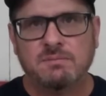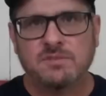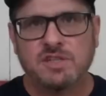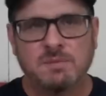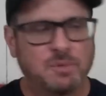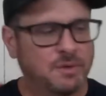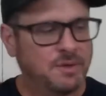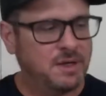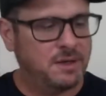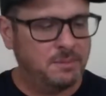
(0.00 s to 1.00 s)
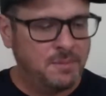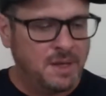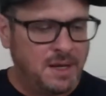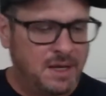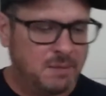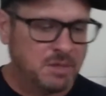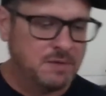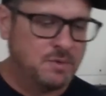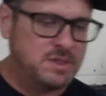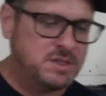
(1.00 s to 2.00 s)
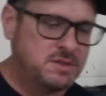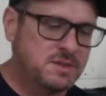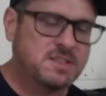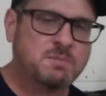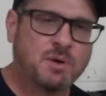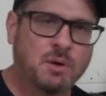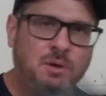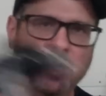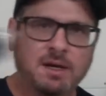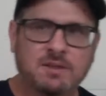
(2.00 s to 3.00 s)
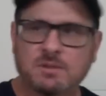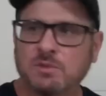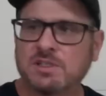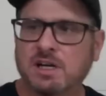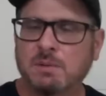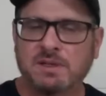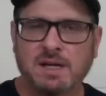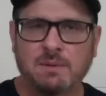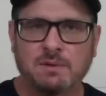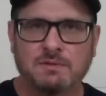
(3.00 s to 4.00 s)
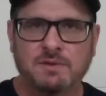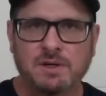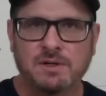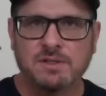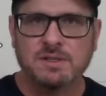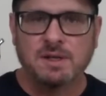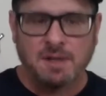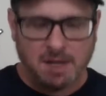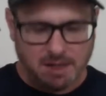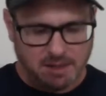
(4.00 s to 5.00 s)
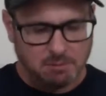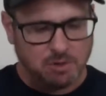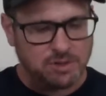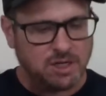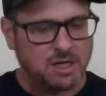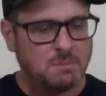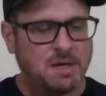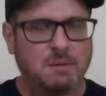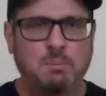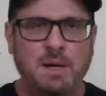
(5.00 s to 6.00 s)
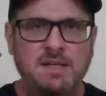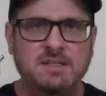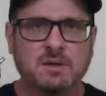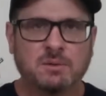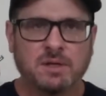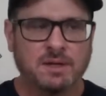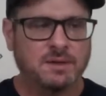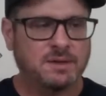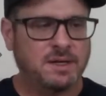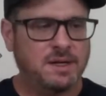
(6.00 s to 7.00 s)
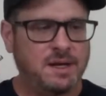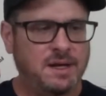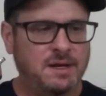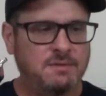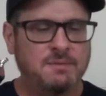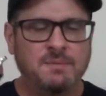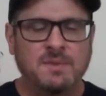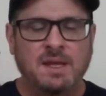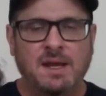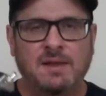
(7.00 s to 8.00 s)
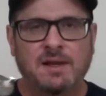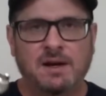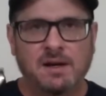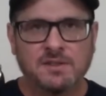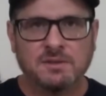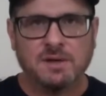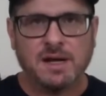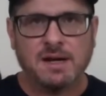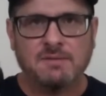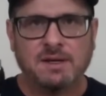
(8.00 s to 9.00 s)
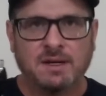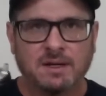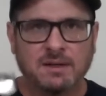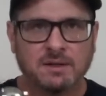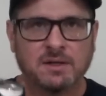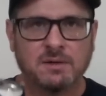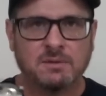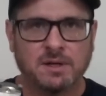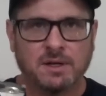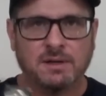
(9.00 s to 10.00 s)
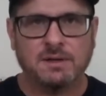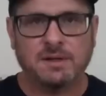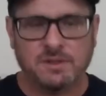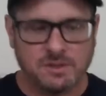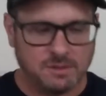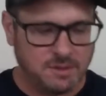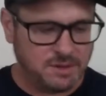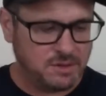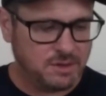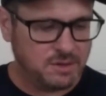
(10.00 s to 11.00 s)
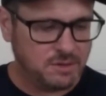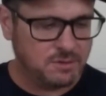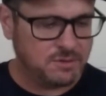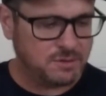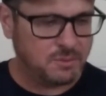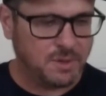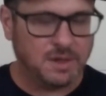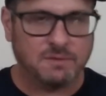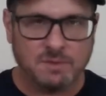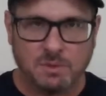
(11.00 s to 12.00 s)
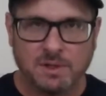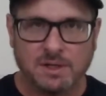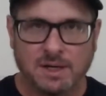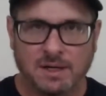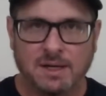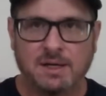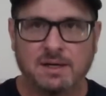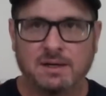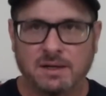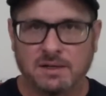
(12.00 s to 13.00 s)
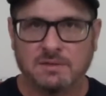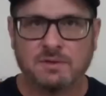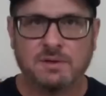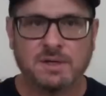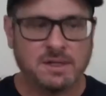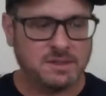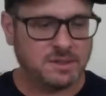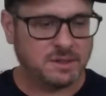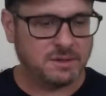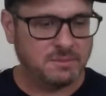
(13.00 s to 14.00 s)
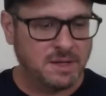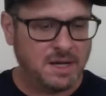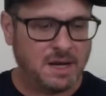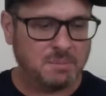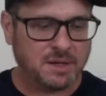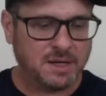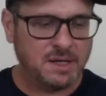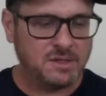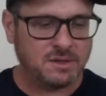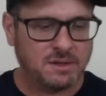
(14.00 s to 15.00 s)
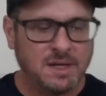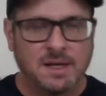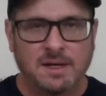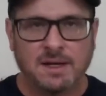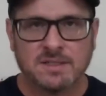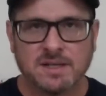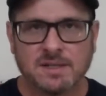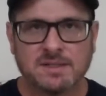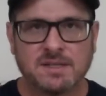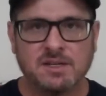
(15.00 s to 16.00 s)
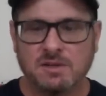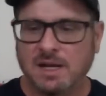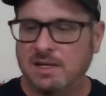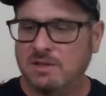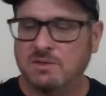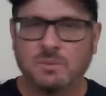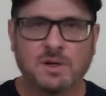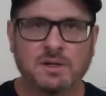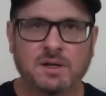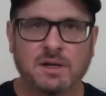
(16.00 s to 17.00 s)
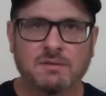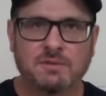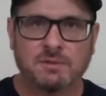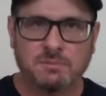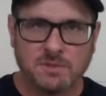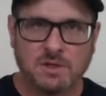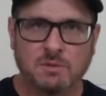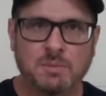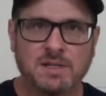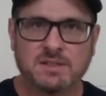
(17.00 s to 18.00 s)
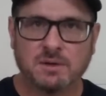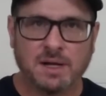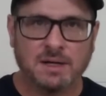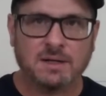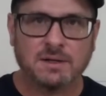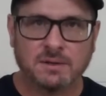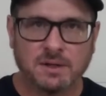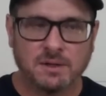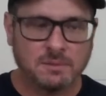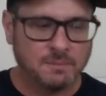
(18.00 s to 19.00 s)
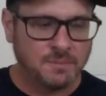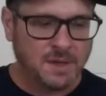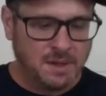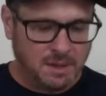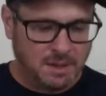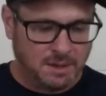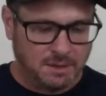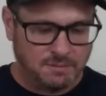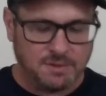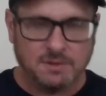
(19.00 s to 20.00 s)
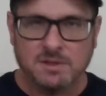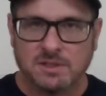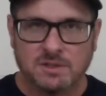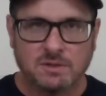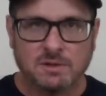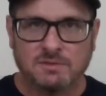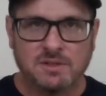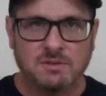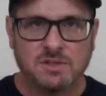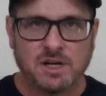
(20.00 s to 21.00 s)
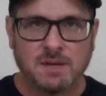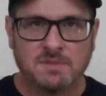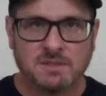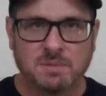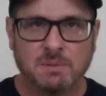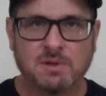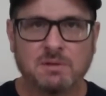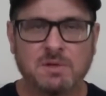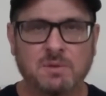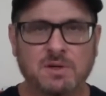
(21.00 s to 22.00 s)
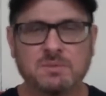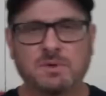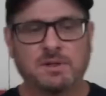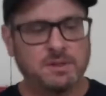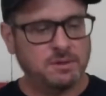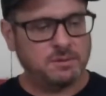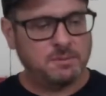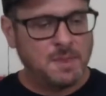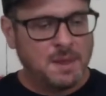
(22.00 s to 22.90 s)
Jeep on there, and I believe we was using this ProLite. So I'm going to talk about that one first. And then I'm going to talk about a base coat gun that they have. And they also have a clear coat gun that you that you can use as well if you want dedicated guns for each uh, application. Now that's not to say you can't use one gun for you know base coat and clear coat. Uh, if you're just doing a few jobs, that's probably going to be what you want to do.